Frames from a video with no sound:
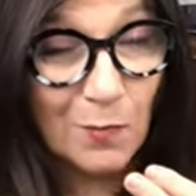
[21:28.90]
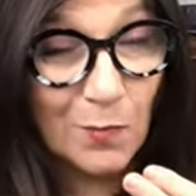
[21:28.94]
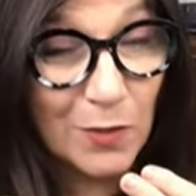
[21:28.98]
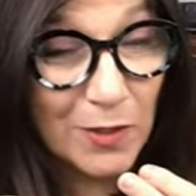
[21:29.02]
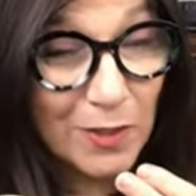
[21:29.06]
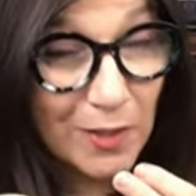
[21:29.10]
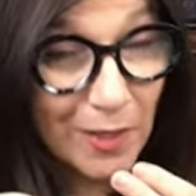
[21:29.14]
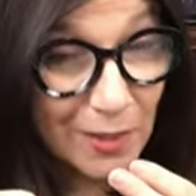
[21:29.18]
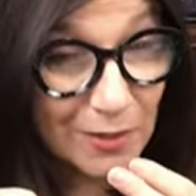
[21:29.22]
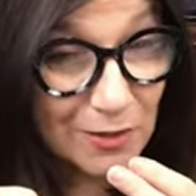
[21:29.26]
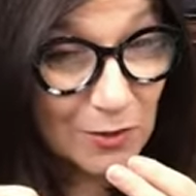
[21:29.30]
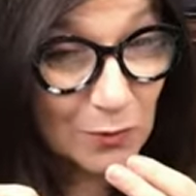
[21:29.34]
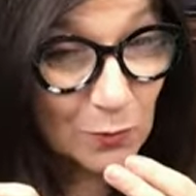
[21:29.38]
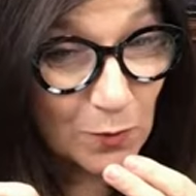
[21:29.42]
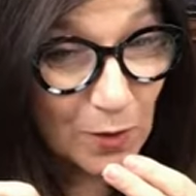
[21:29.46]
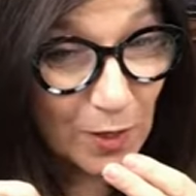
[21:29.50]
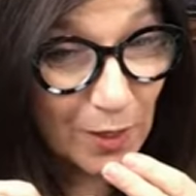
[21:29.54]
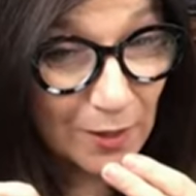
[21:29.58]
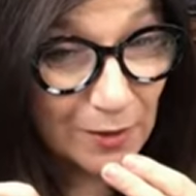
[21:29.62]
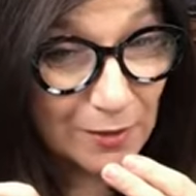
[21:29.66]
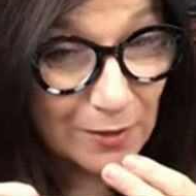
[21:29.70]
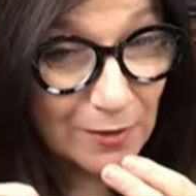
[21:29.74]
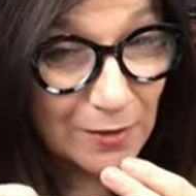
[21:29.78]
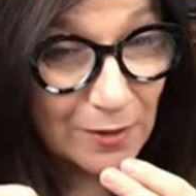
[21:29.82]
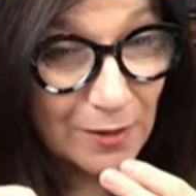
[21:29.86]
But guess
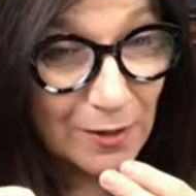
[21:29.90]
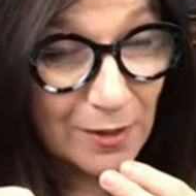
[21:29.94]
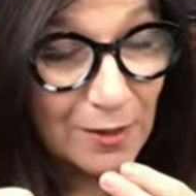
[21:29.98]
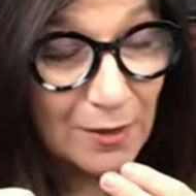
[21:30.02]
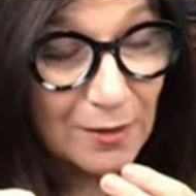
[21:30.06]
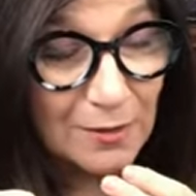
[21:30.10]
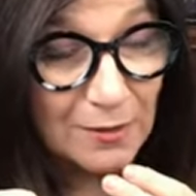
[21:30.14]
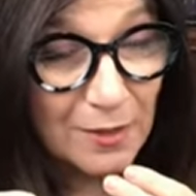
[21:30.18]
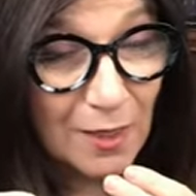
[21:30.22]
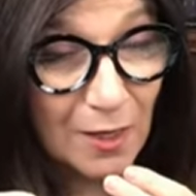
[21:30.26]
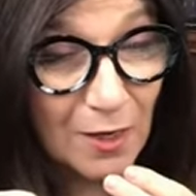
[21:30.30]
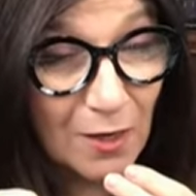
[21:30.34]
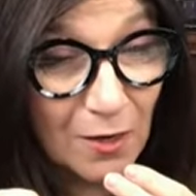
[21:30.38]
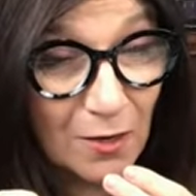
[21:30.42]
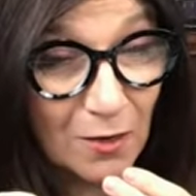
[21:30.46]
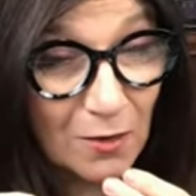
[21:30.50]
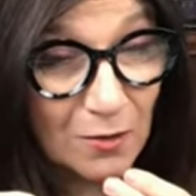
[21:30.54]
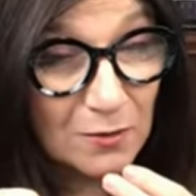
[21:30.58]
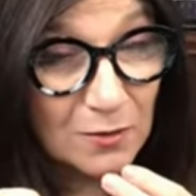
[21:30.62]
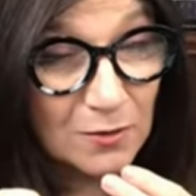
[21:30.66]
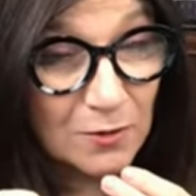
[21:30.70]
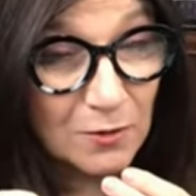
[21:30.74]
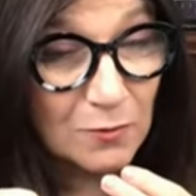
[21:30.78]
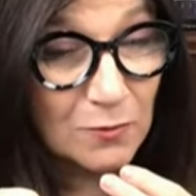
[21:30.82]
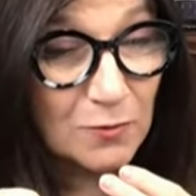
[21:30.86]
what? They
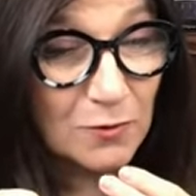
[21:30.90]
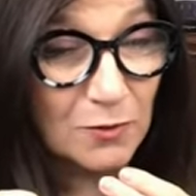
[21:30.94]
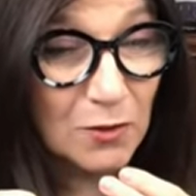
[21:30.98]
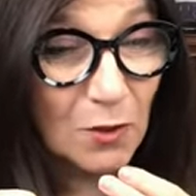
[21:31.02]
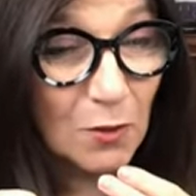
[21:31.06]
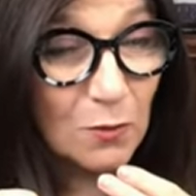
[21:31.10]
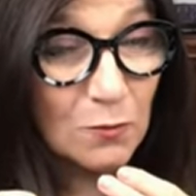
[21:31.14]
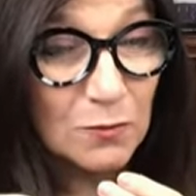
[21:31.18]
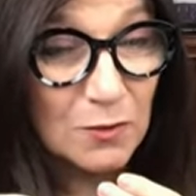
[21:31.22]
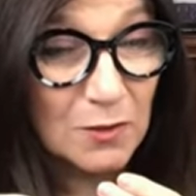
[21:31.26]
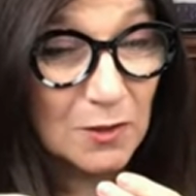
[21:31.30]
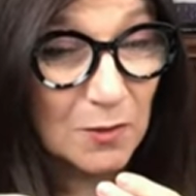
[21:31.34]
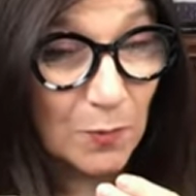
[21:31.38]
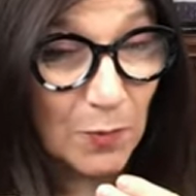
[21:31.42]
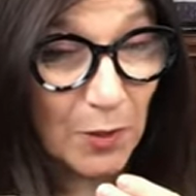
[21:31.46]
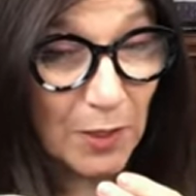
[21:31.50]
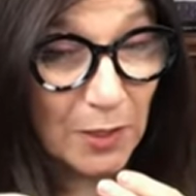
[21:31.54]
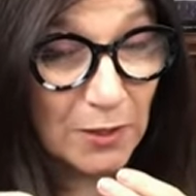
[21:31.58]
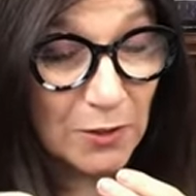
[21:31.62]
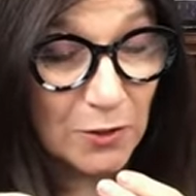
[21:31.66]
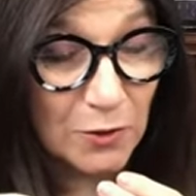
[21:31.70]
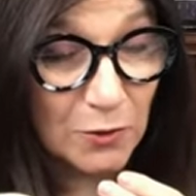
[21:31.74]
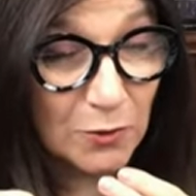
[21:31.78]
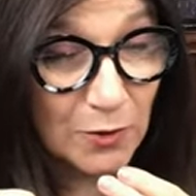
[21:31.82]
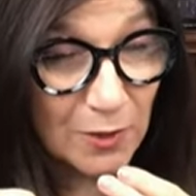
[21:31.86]
also don't
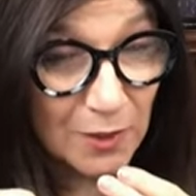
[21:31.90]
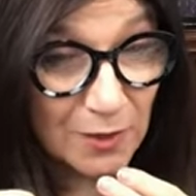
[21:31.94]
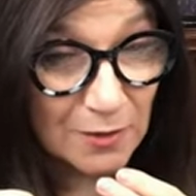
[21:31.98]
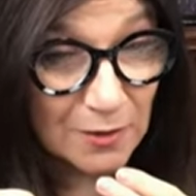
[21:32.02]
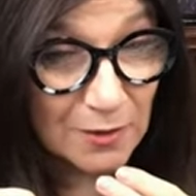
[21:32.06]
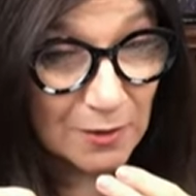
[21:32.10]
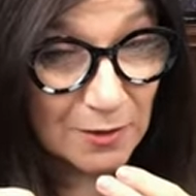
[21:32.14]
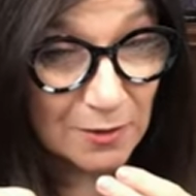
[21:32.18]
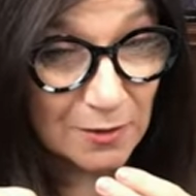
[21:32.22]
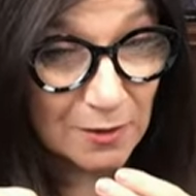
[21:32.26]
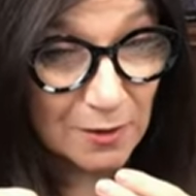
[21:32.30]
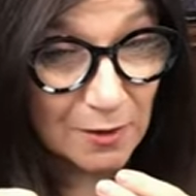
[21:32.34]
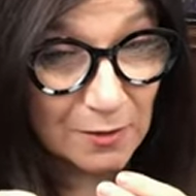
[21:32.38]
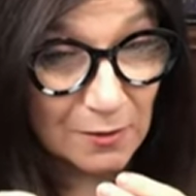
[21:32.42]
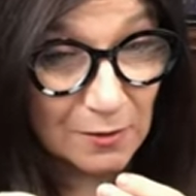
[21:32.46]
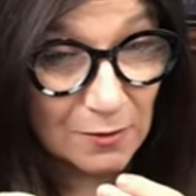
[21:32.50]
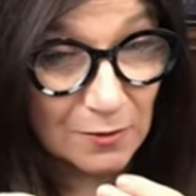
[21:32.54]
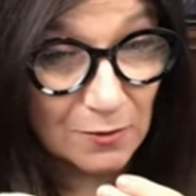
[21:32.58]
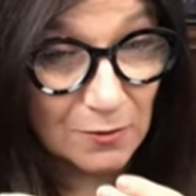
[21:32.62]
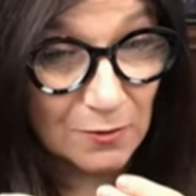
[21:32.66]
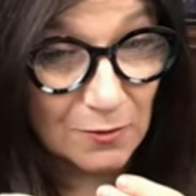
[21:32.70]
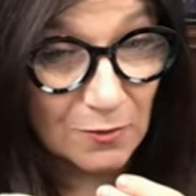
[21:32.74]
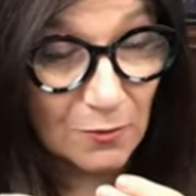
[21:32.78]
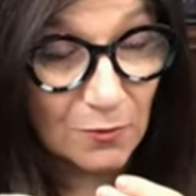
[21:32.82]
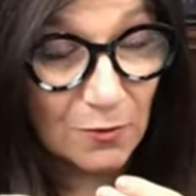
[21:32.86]
spike your insulin,
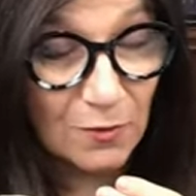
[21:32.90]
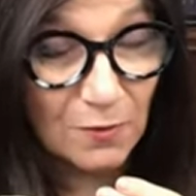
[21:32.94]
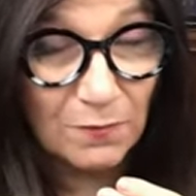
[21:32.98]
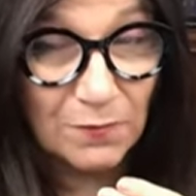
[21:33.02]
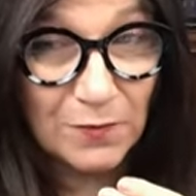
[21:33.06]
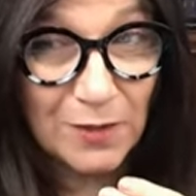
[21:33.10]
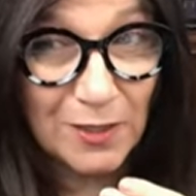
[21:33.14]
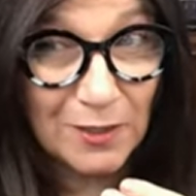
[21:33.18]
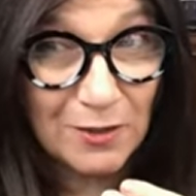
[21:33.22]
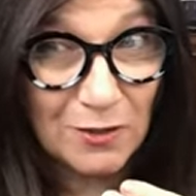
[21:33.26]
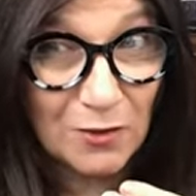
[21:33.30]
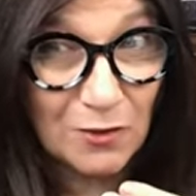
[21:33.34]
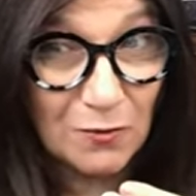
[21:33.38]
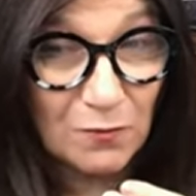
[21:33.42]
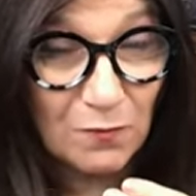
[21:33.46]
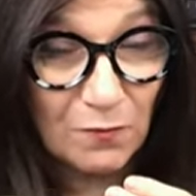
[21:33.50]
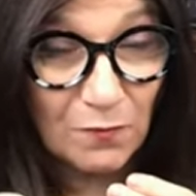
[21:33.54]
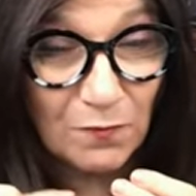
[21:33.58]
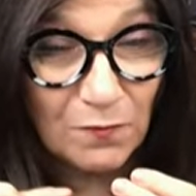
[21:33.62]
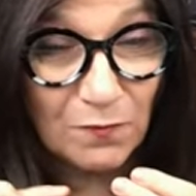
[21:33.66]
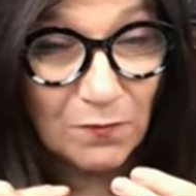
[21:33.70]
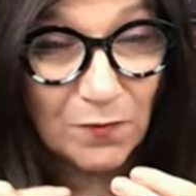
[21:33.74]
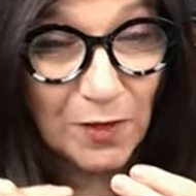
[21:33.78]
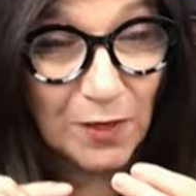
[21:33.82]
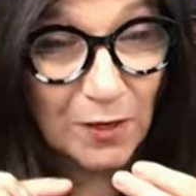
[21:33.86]
or if they do
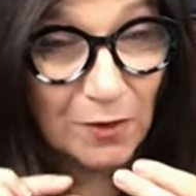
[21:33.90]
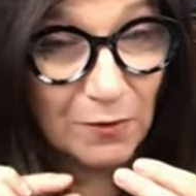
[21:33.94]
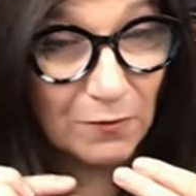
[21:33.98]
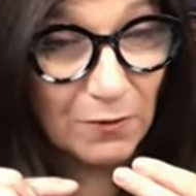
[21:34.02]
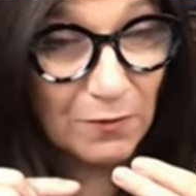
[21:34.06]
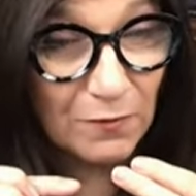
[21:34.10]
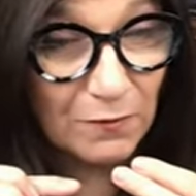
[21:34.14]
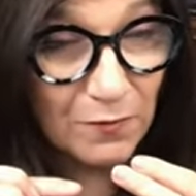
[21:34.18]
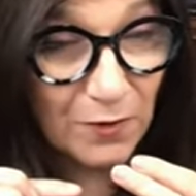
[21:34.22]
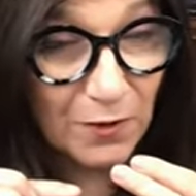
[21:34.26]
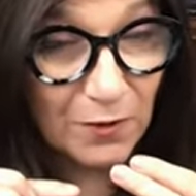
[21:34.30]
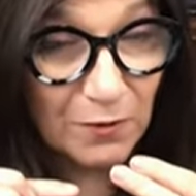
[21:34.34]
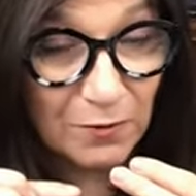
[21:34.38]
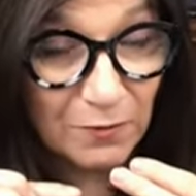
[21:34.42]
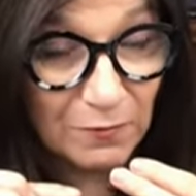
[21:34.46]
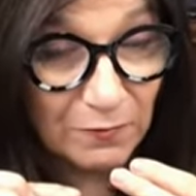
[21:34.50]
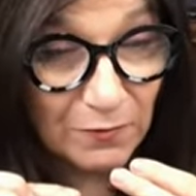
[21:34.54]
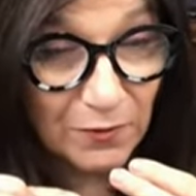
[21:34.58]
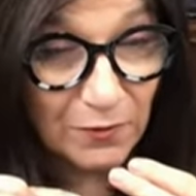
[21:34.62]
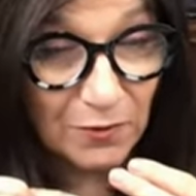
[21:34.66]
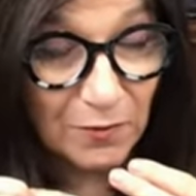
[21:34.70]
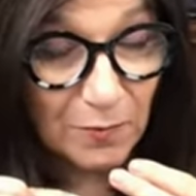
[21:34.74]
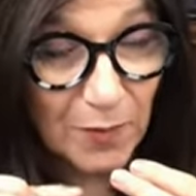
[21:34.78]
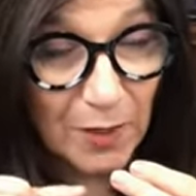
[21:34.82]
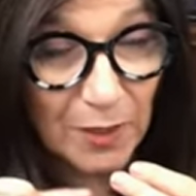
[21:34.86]
very, very,
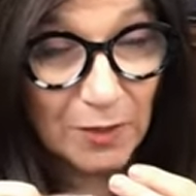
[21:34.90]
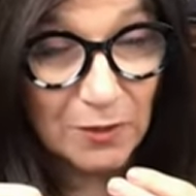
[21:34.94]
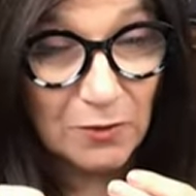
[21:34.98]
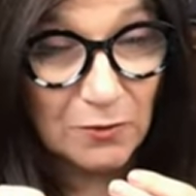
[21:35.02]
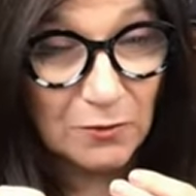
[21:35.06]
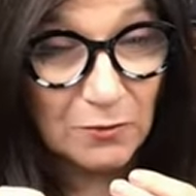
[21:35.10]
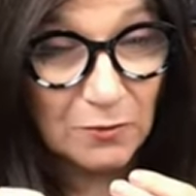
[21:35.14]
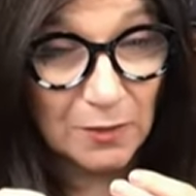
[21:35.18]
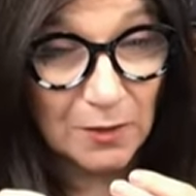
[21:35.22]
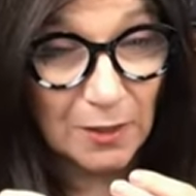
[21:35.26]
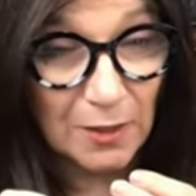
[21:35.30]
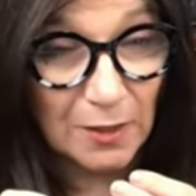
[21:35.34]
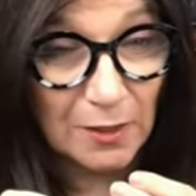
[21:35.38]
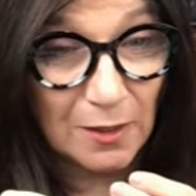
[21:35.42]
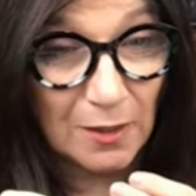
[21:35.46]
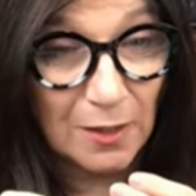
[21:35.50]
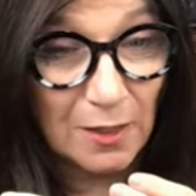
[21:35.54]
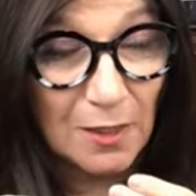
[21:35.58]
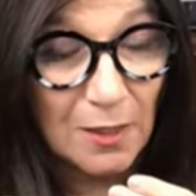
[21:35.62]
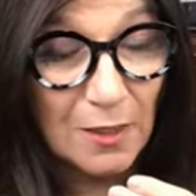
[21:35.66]
very minutely.